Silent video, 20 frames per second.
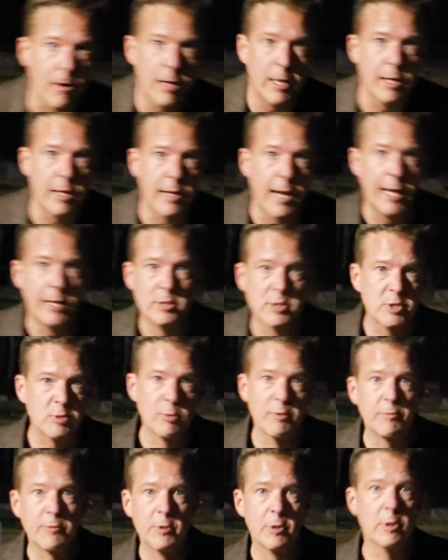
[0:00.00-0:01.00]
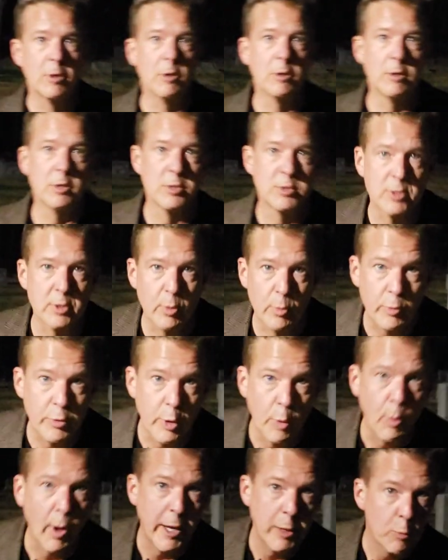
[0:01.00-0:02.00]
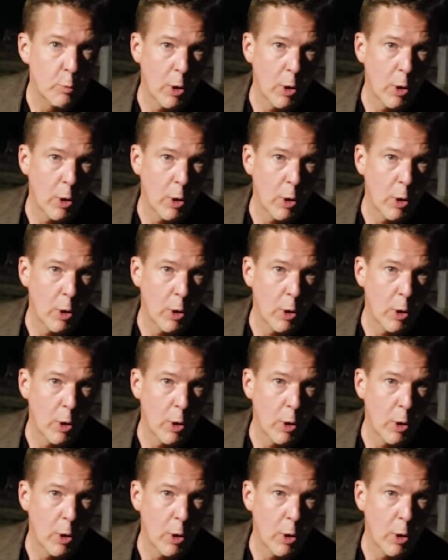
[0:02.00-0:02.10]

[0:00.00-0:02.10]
And I just refer to her as the, the white